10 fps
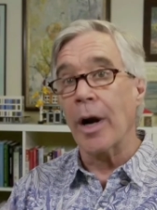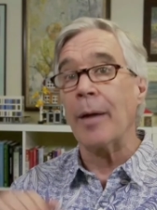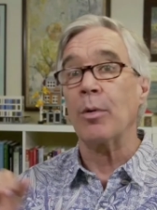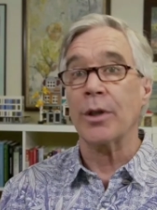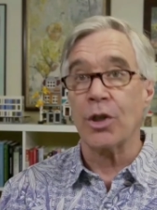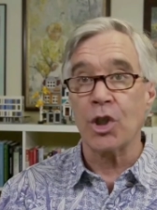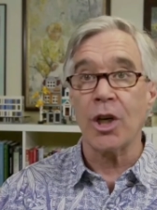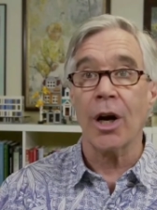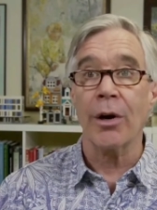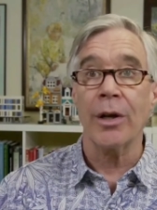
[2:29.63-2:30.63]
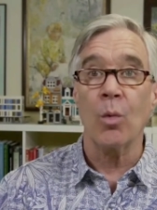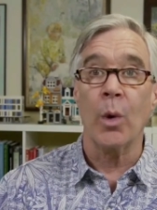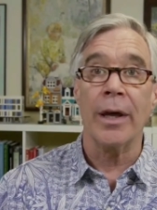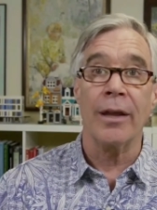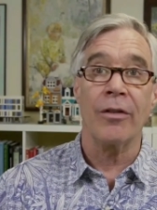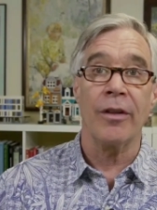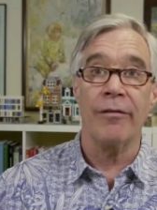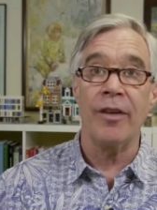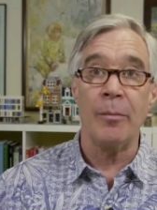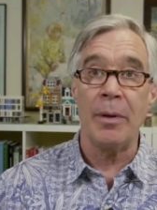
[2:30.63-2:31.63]
We're able to share it with
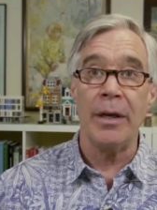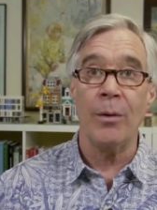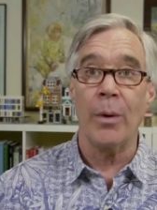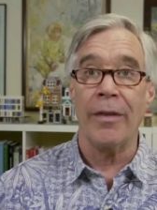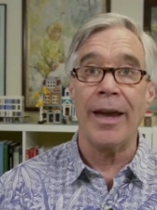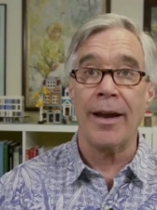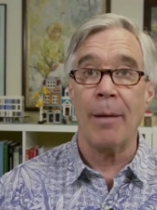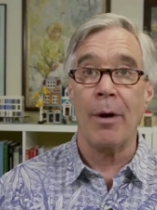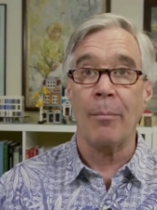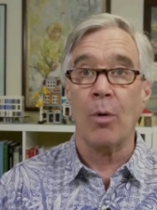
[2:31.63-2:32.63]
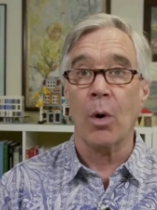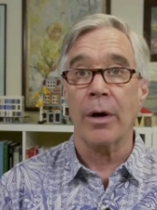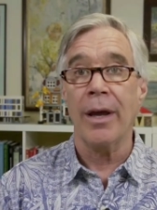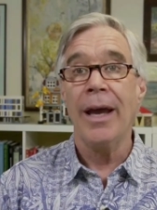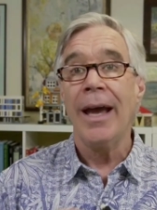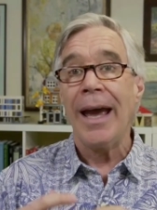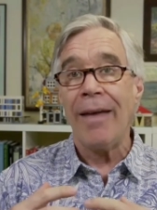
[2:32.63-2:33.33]
the VP when they come on board.